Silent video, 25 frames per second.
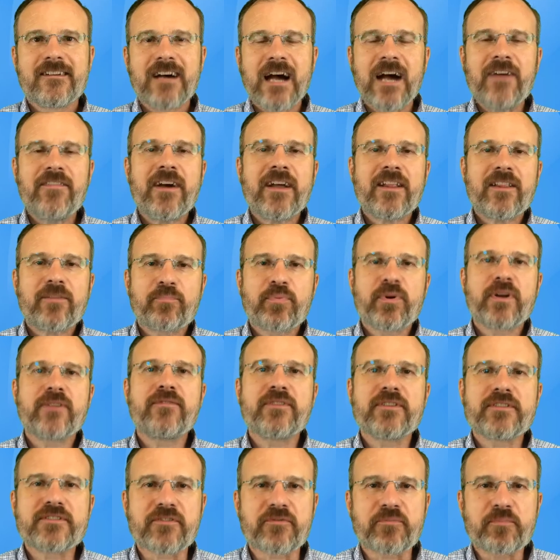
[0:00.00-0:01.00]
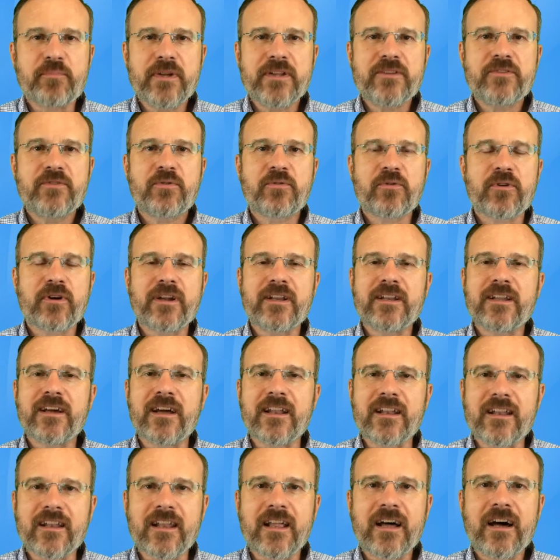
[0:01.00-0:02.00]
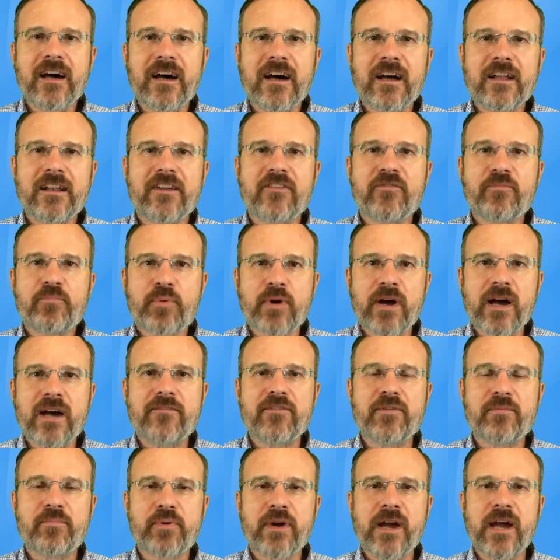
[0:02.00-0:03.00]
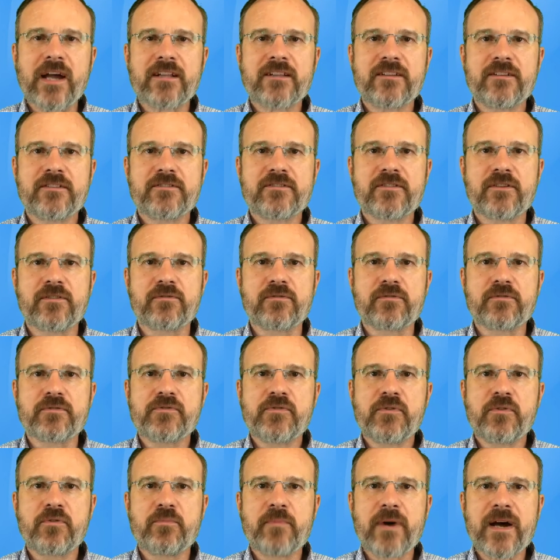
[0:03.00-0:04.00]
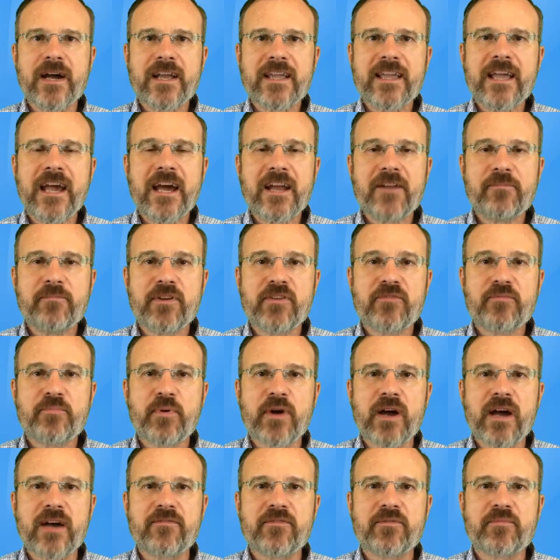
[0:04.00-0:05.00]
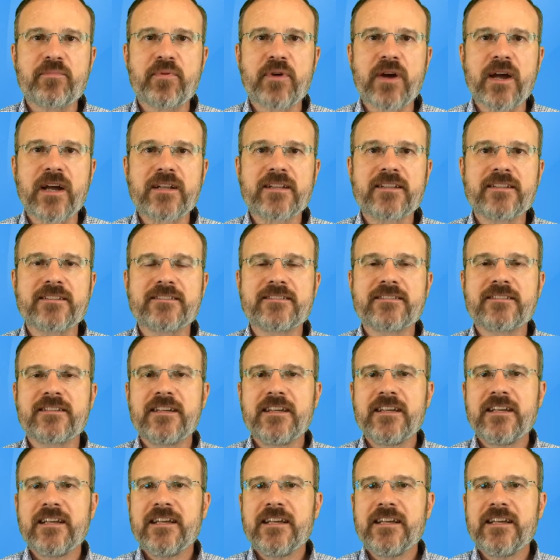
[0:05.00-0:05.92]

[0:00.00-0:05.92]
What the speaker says: I've had the privilege of mentoring a lot of private practice owners through my Academy of Private Practice.